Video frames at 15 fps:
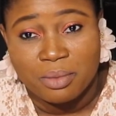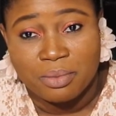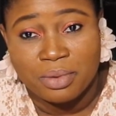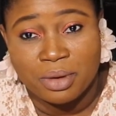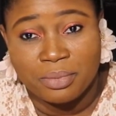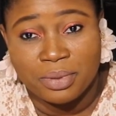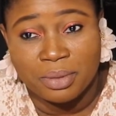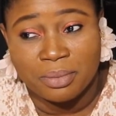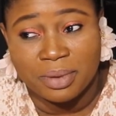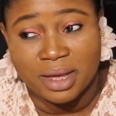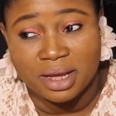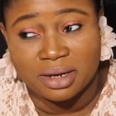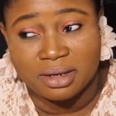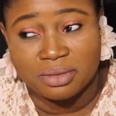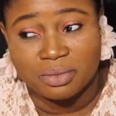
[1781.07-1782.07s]
pumping
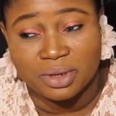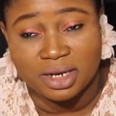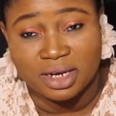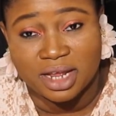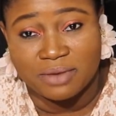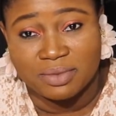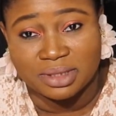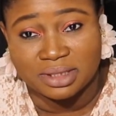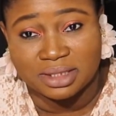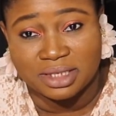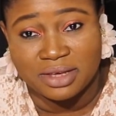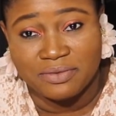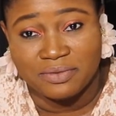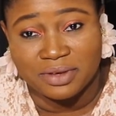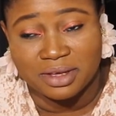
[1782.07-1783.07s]
bed. We didn't have a
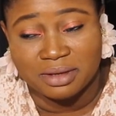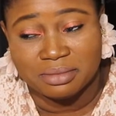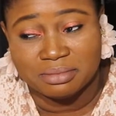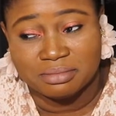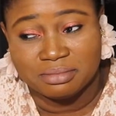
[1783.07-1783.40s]
TV.